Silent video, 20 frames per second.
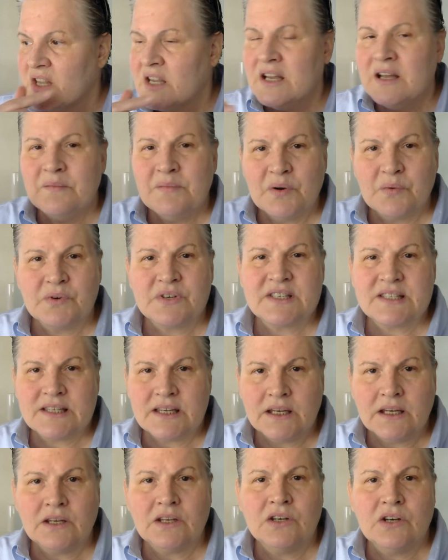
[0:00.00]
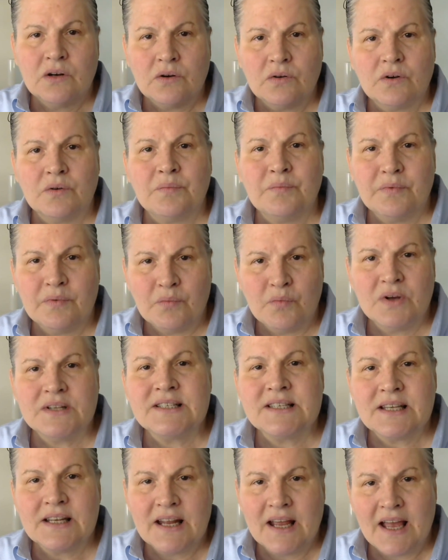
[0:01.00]
But we're seeing, what's
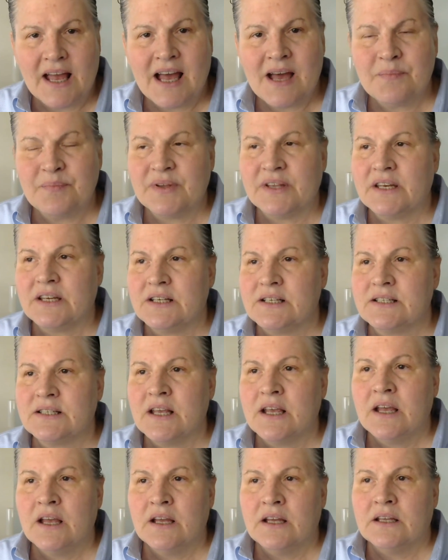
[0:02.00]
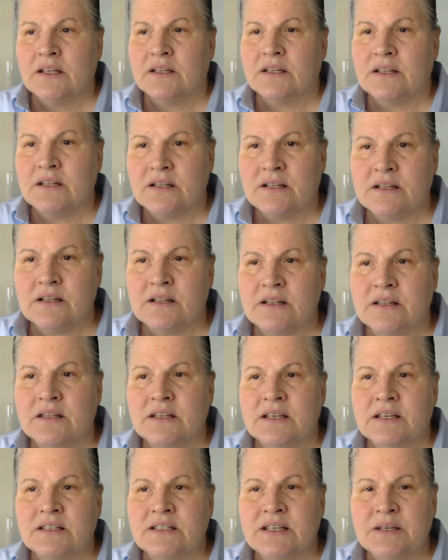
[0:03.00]
going to happen is
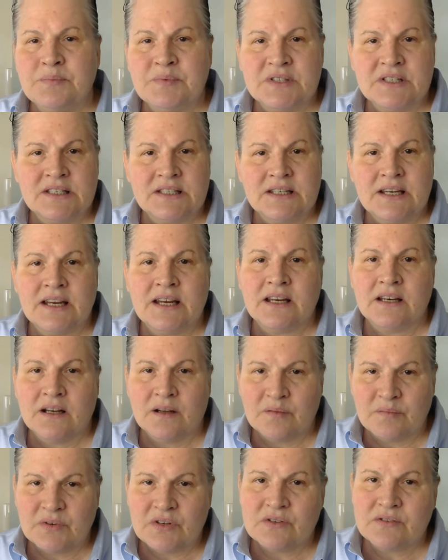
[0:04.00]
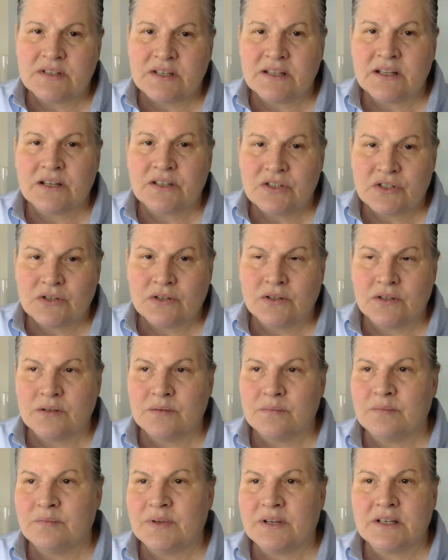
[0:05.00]
the deep state, I'm using that
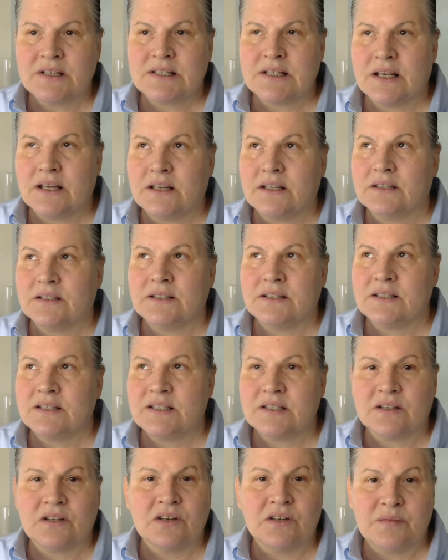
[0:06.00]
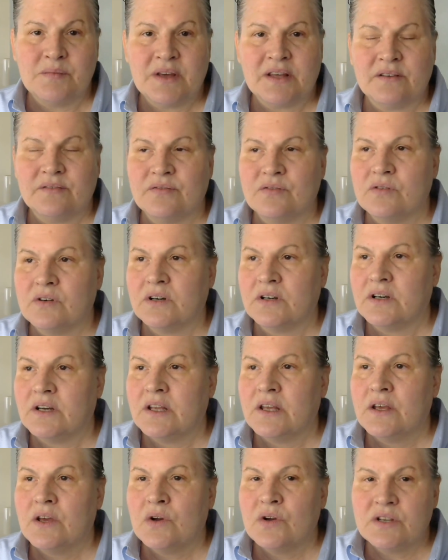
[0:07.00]
term because it's a good metaphor,
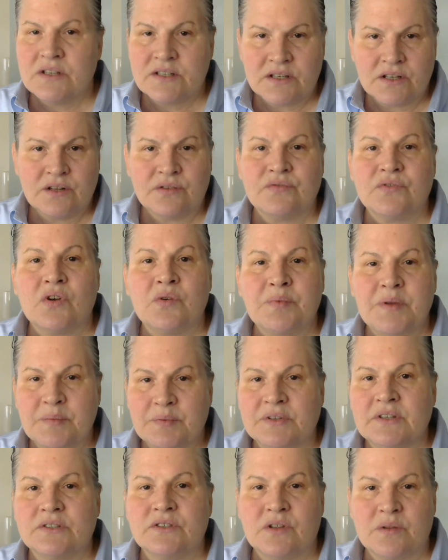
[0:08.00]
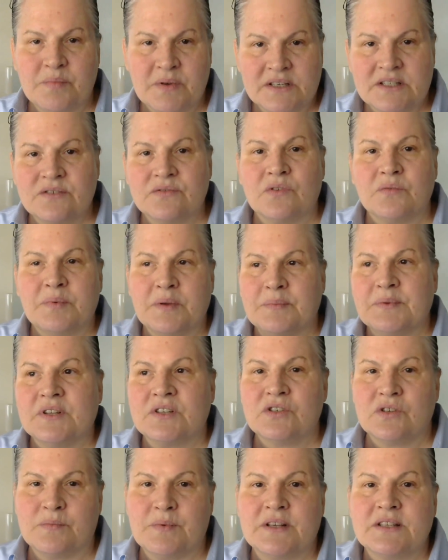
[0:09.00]
is going to throw people under the bus, throw people
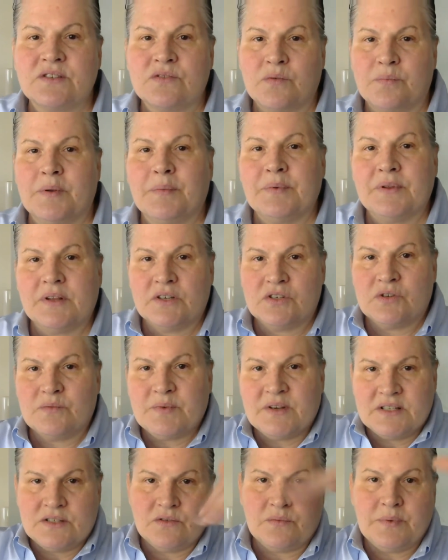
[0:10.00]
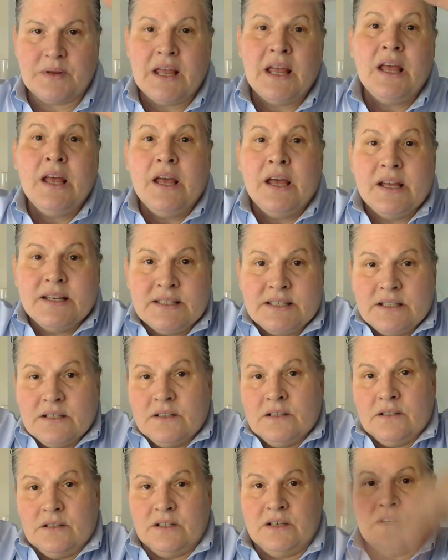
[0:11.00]
under the bus, throw people under the bus,
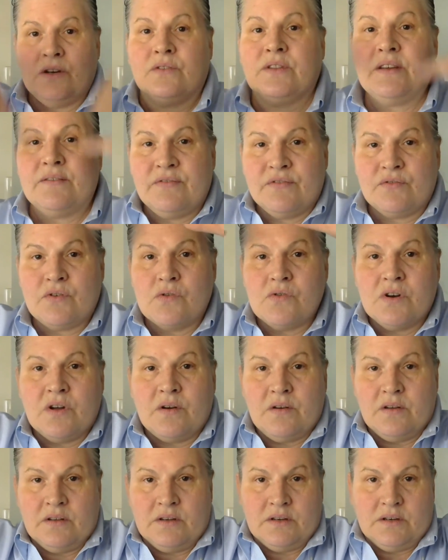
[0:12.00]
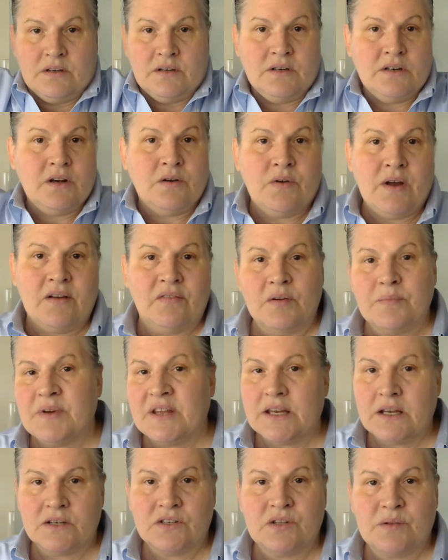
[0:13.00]
until, they've thrown up,
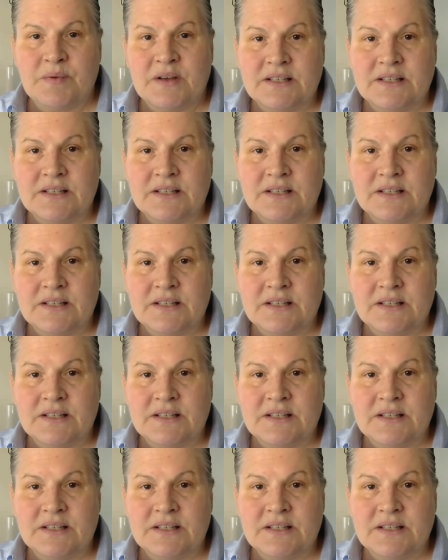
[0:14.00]
everybody under the bus